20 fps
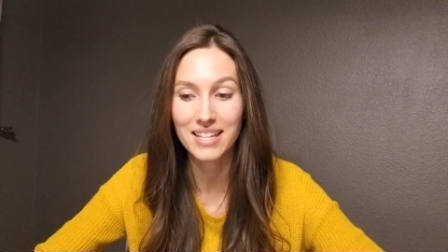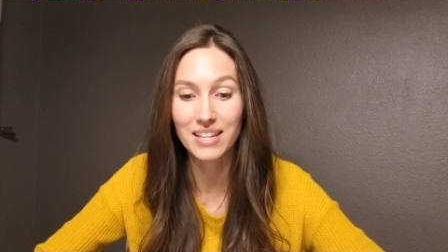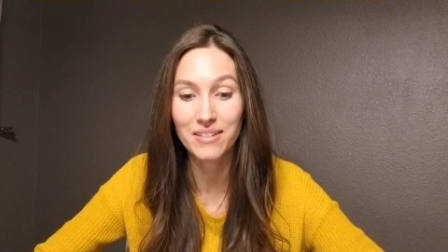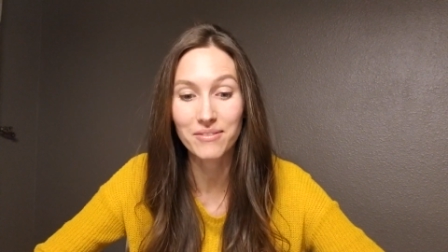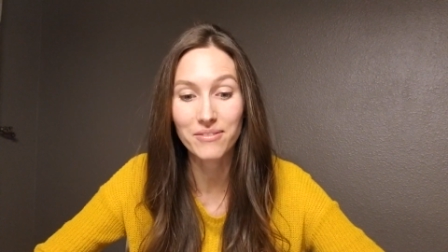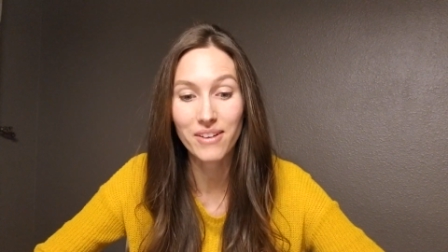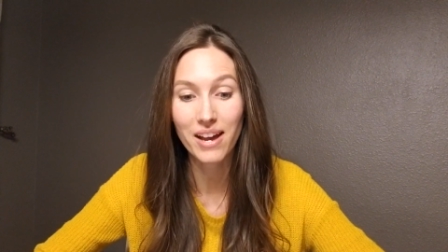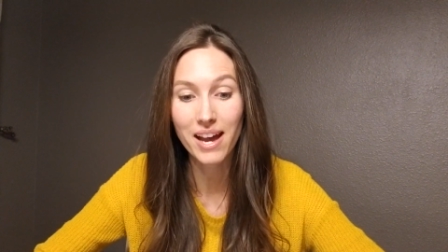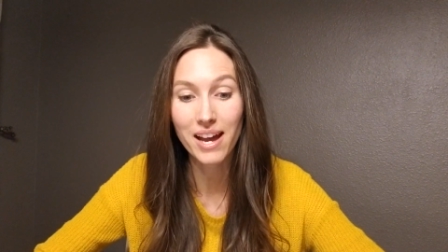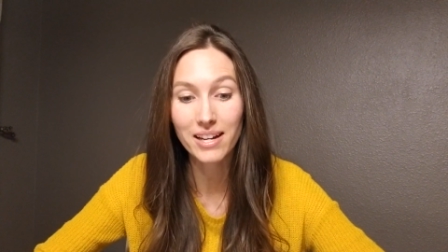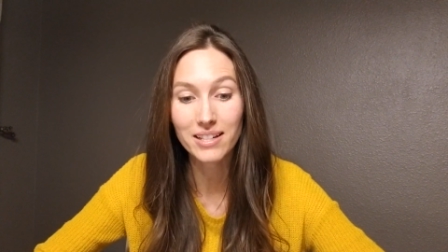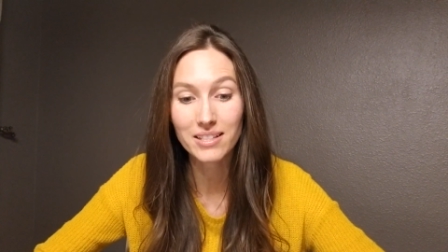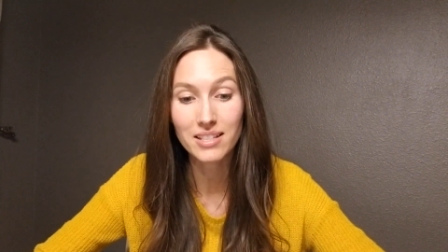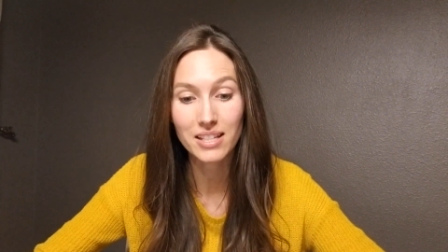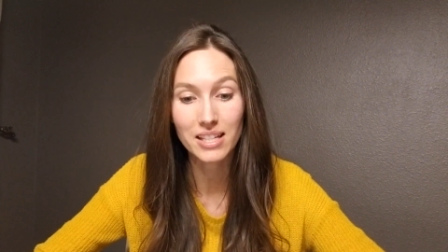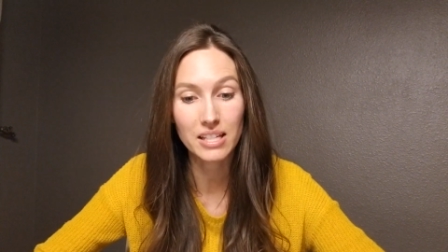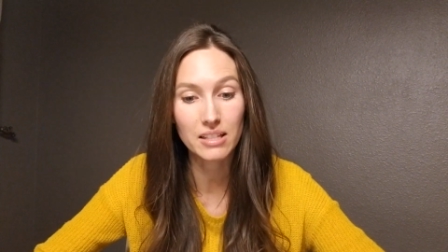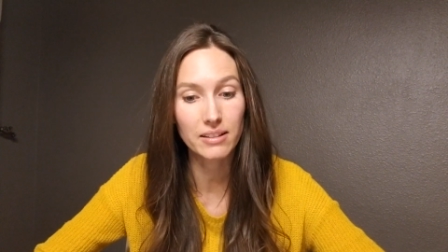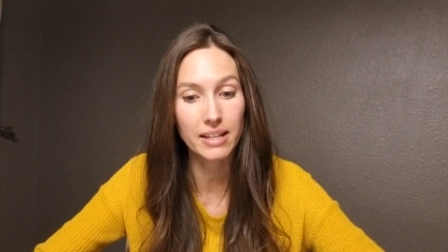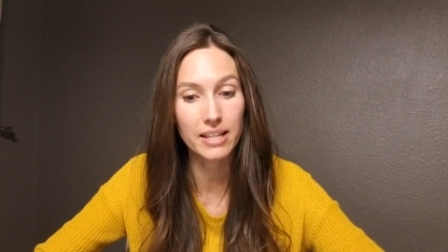In fact,
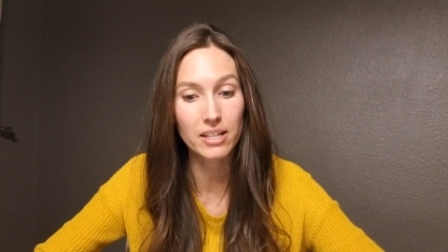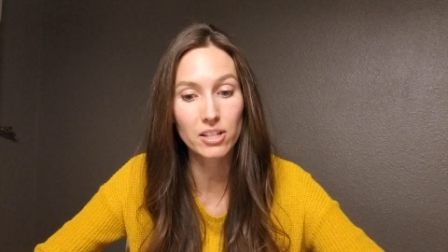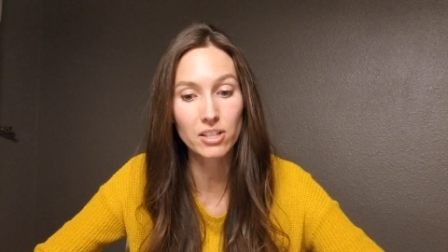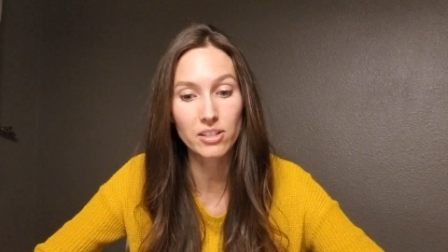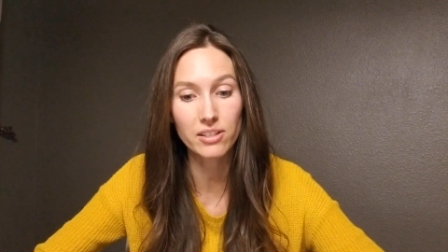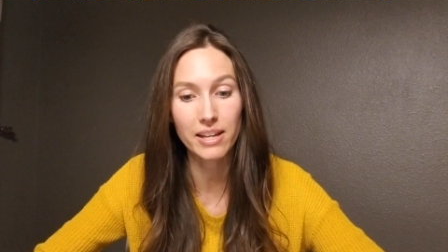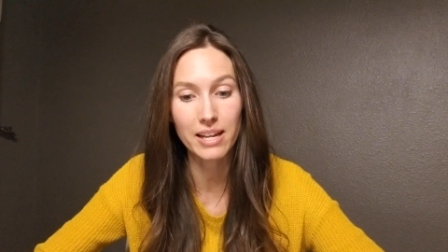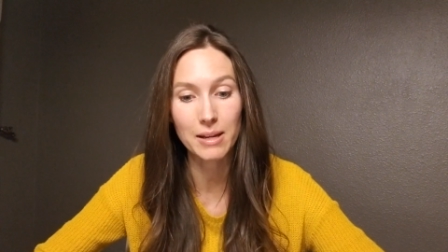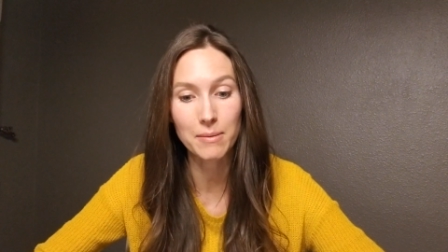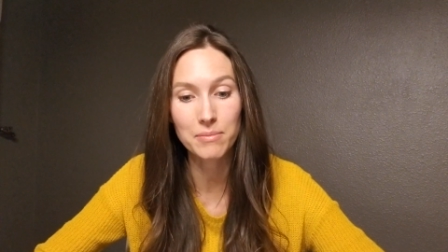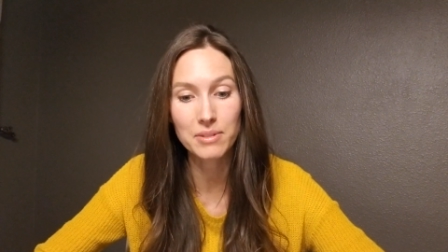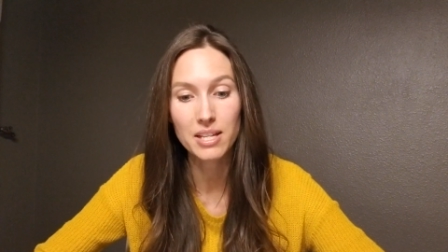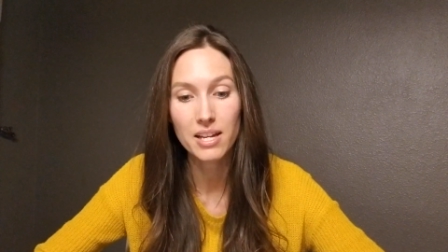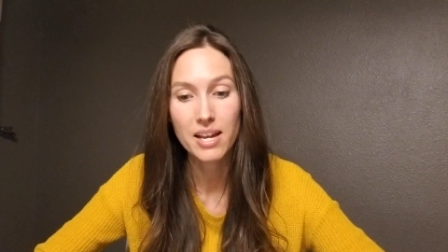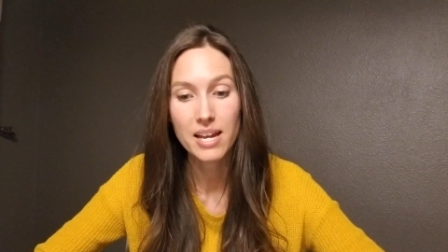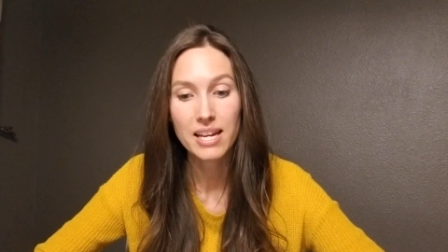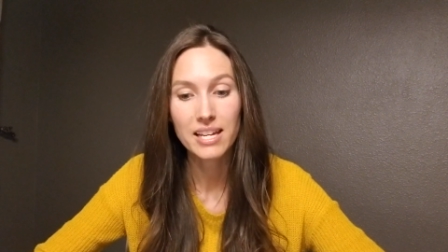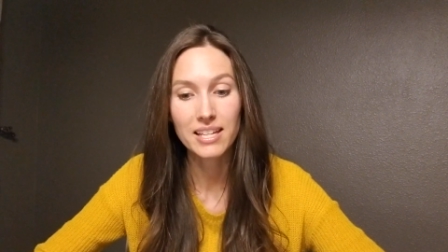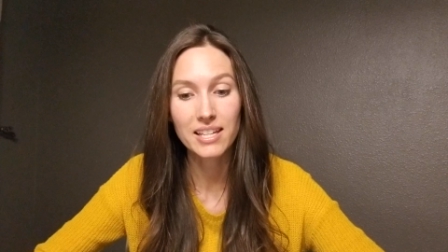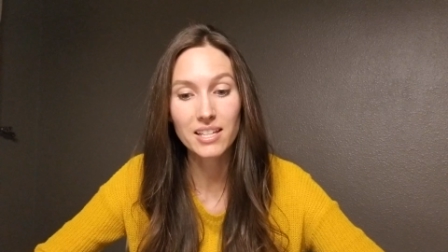he later claimed
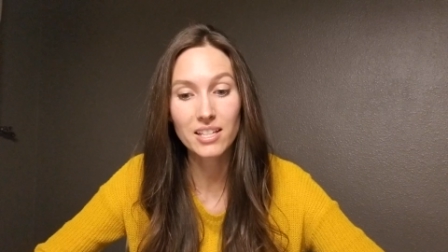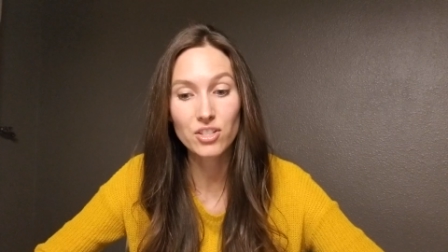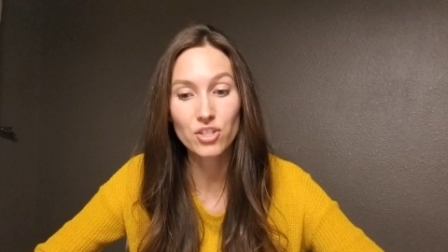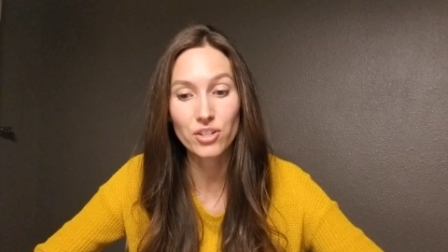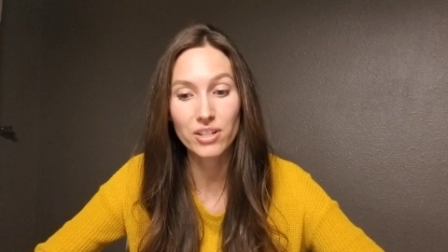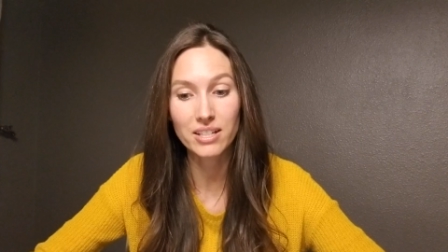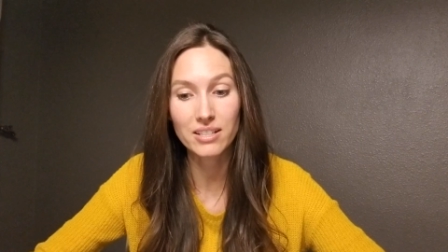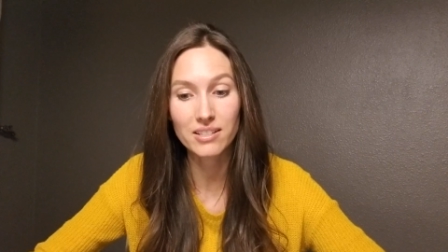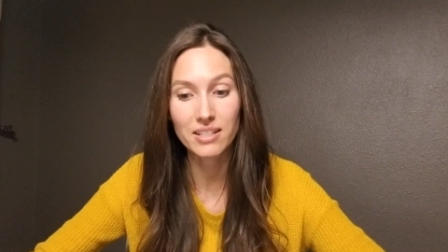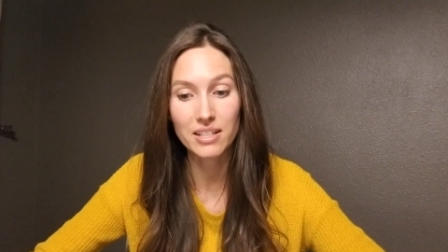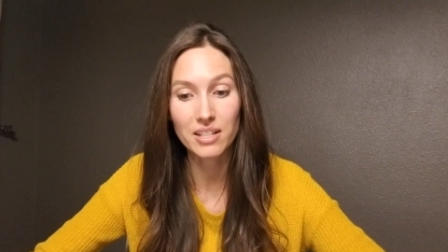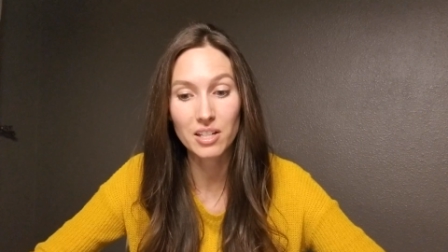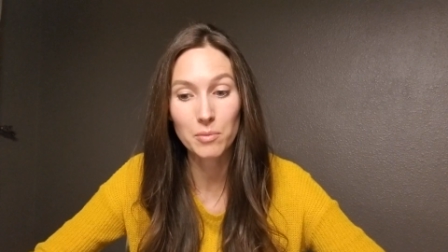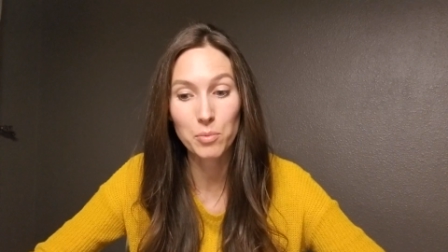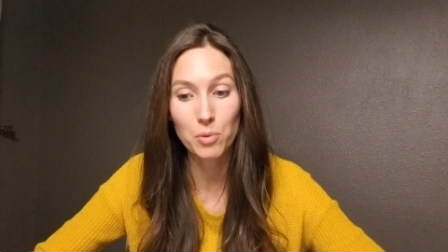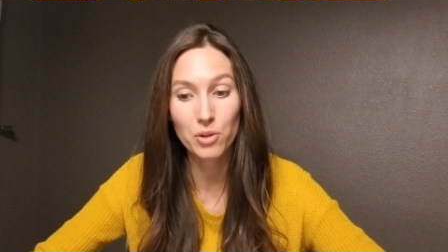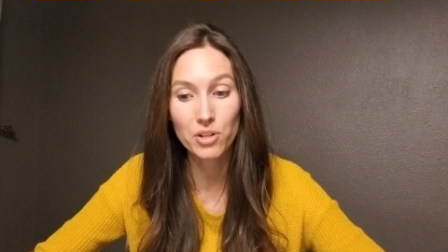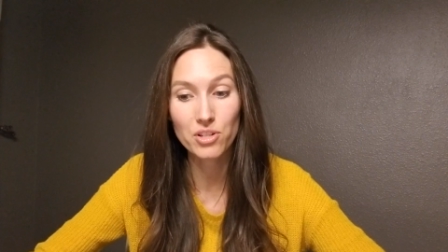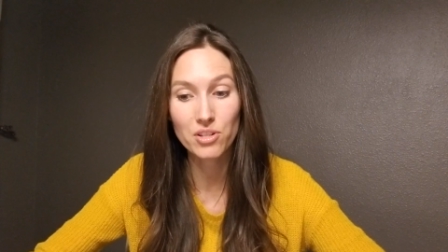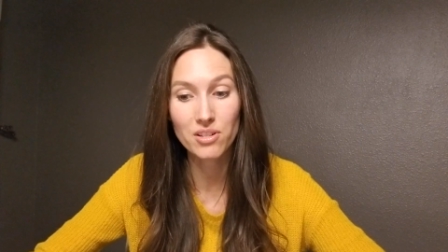he had translated a
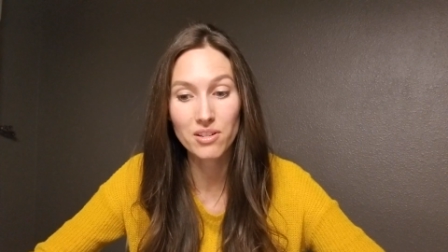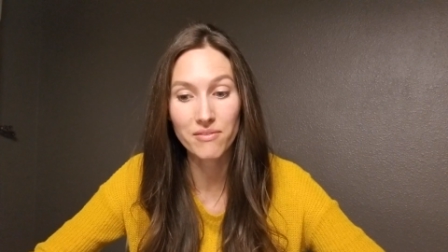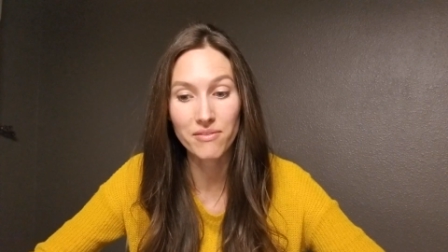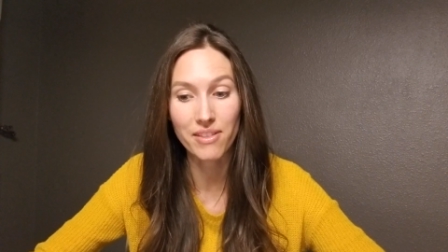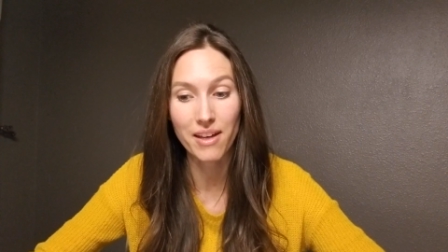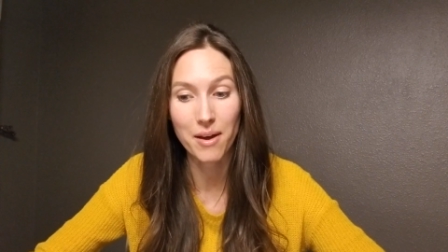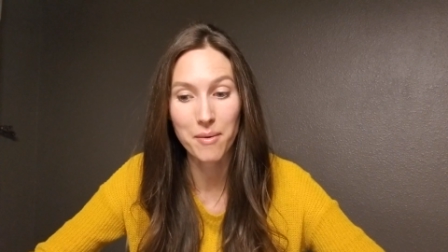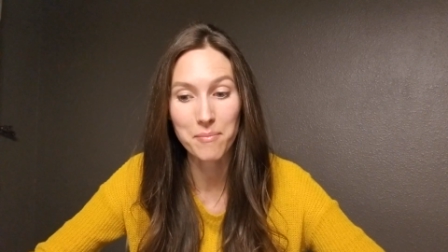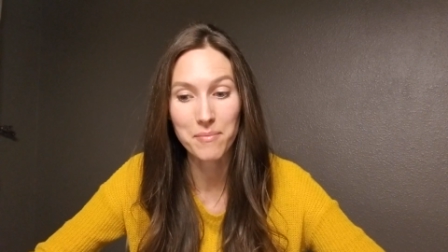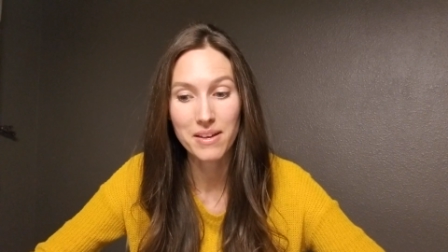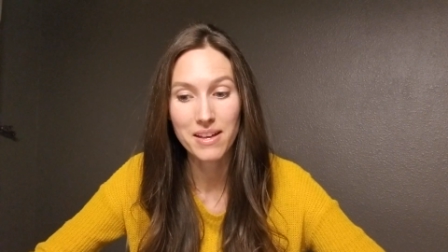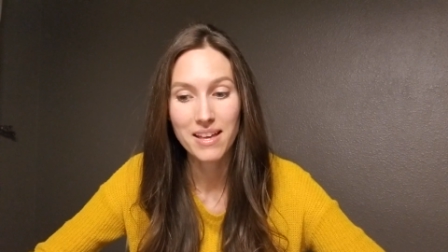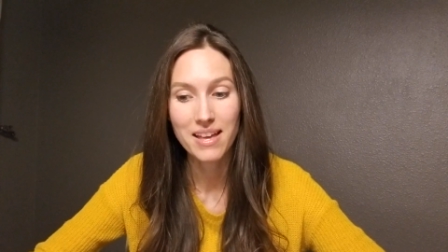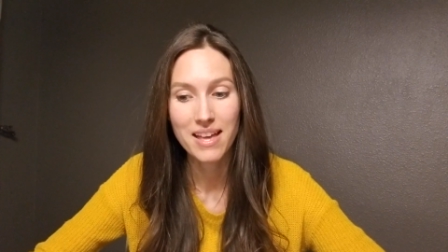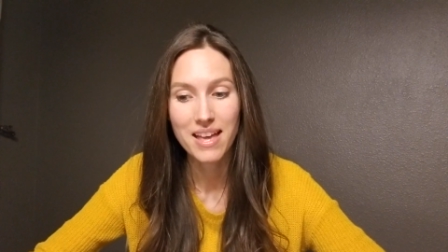portion of them.